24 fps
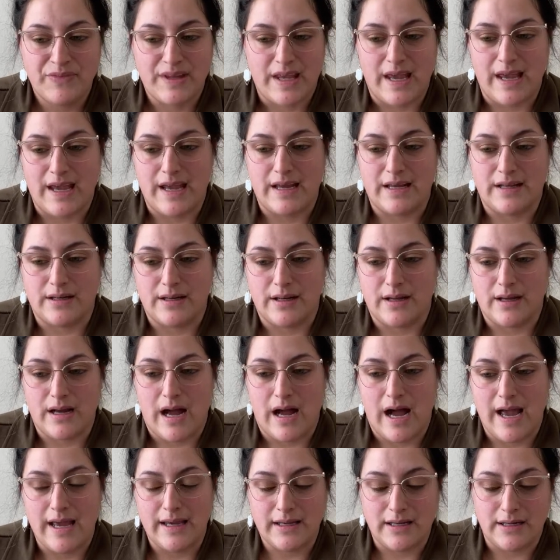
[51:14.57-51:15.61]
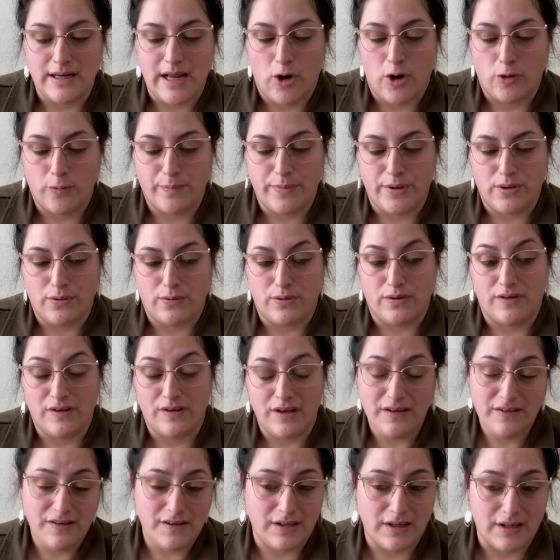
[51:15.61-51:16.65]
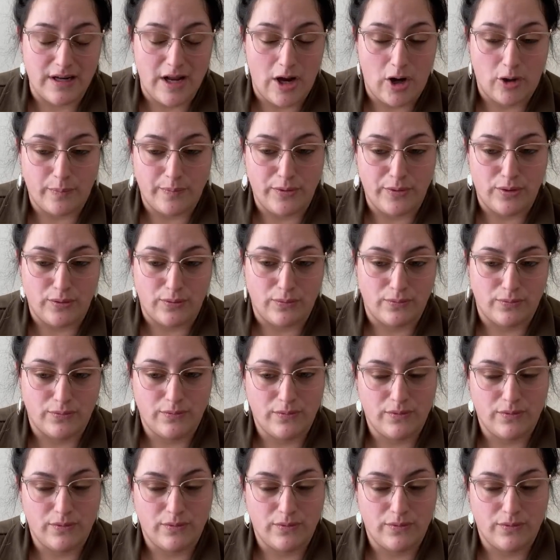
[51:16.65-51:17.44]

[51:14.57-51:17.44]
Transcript: and I can help you and Scentsy can help you.